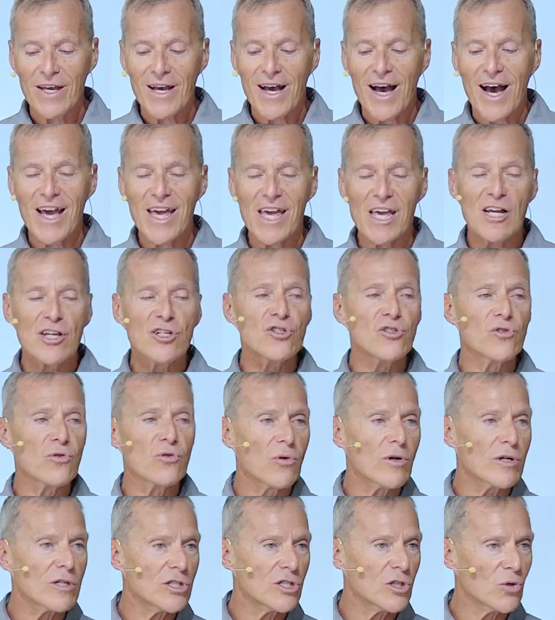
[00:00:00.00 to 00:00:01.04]
I
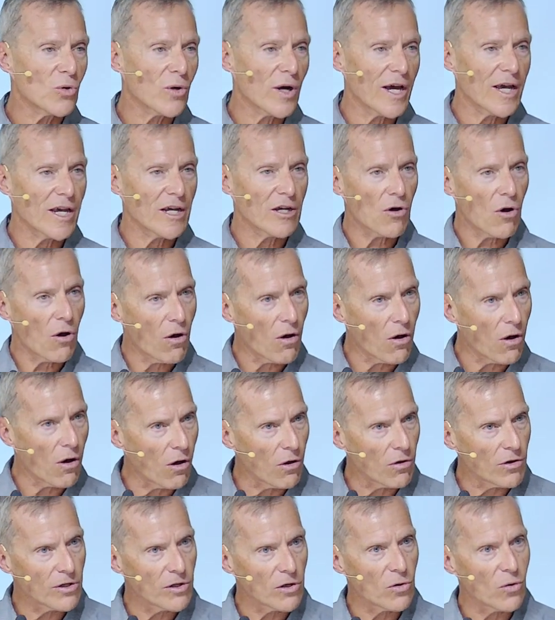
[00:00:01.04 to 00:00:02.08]
exhort you, I
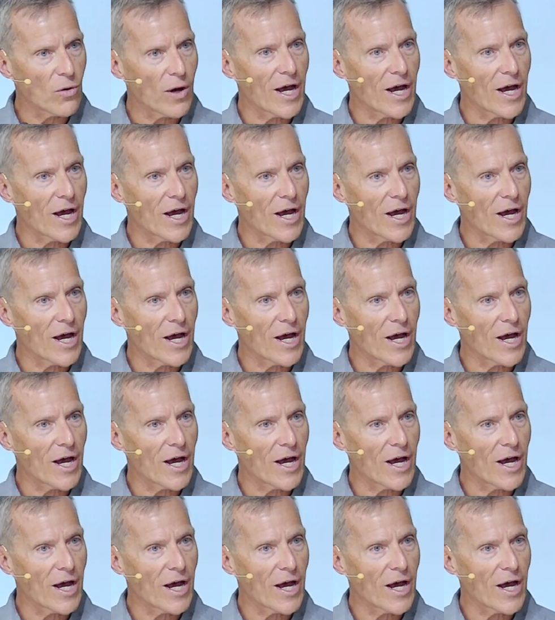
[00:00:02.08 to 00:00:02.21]
call you,